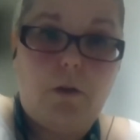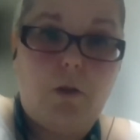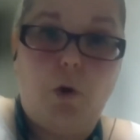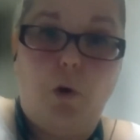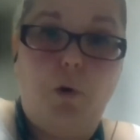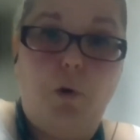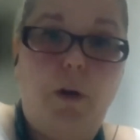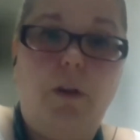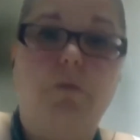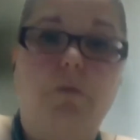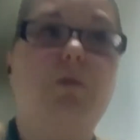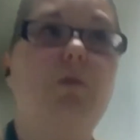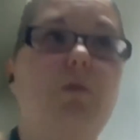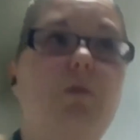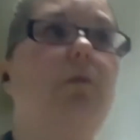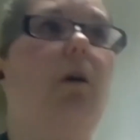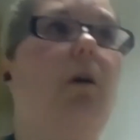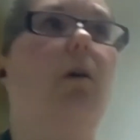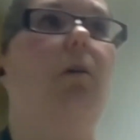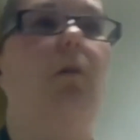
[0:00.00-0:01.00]
So if you
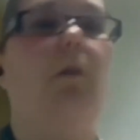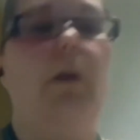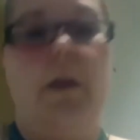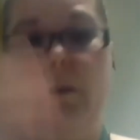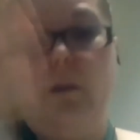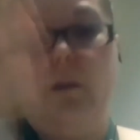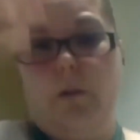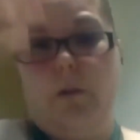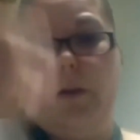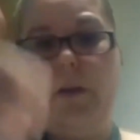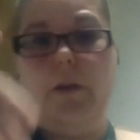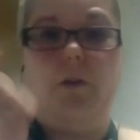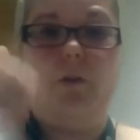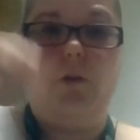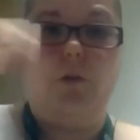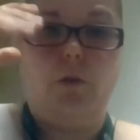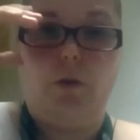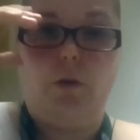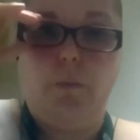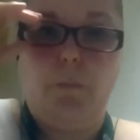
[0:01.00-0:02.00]
go and look at
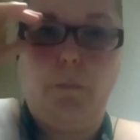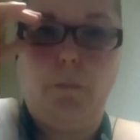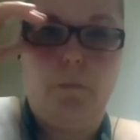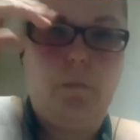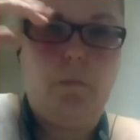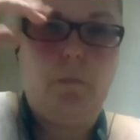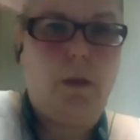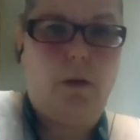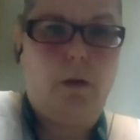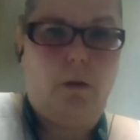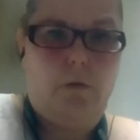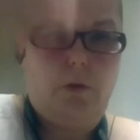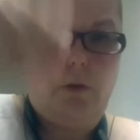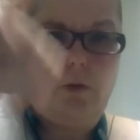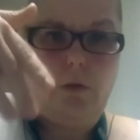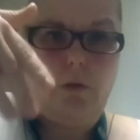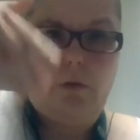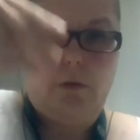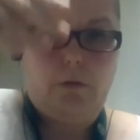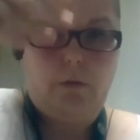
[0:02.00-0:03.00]
your,
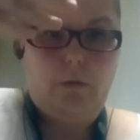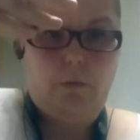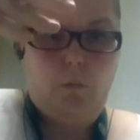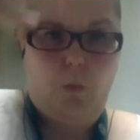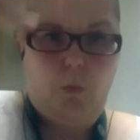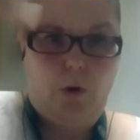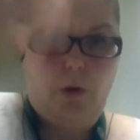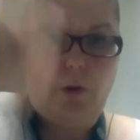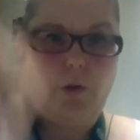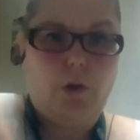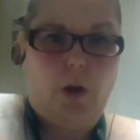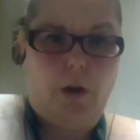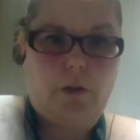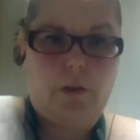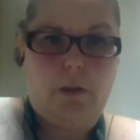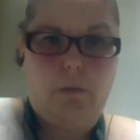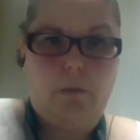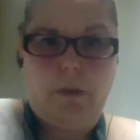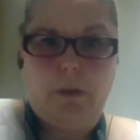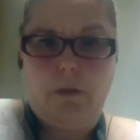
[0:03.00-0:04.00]
your Word
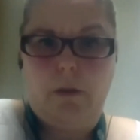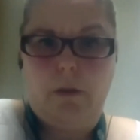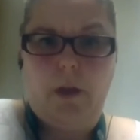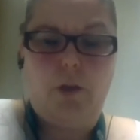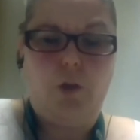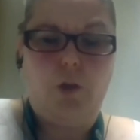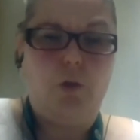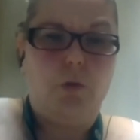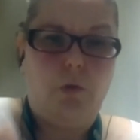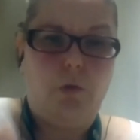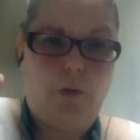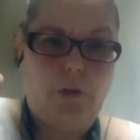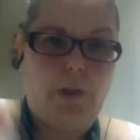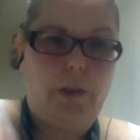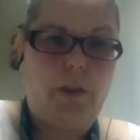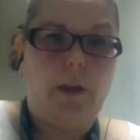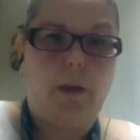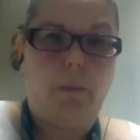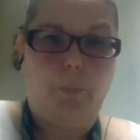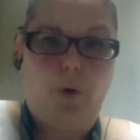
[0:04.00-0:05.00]
document and you
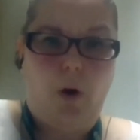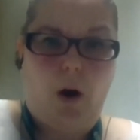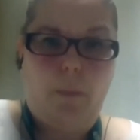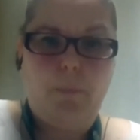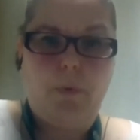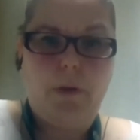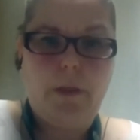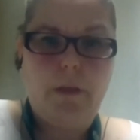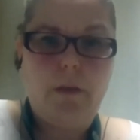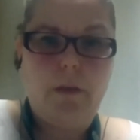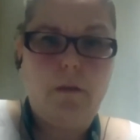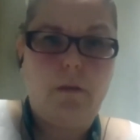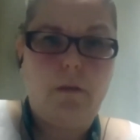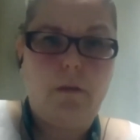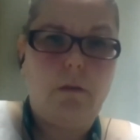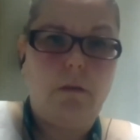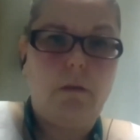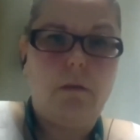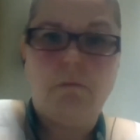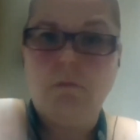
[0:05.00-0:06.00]
click
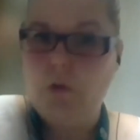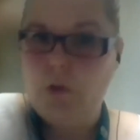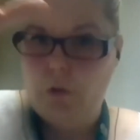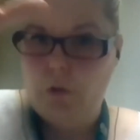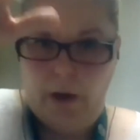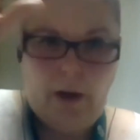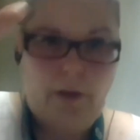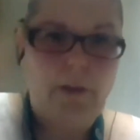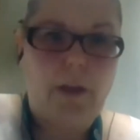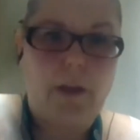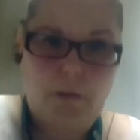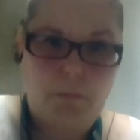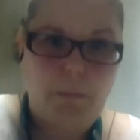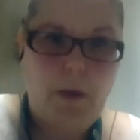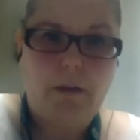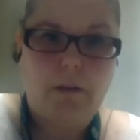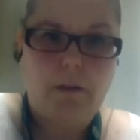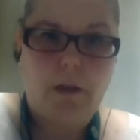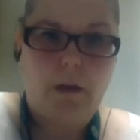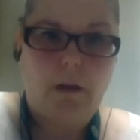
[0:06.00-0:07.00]
properties, that's
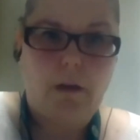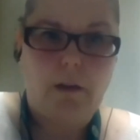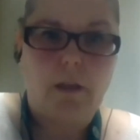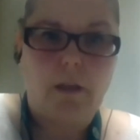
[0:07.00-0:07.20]
metadata.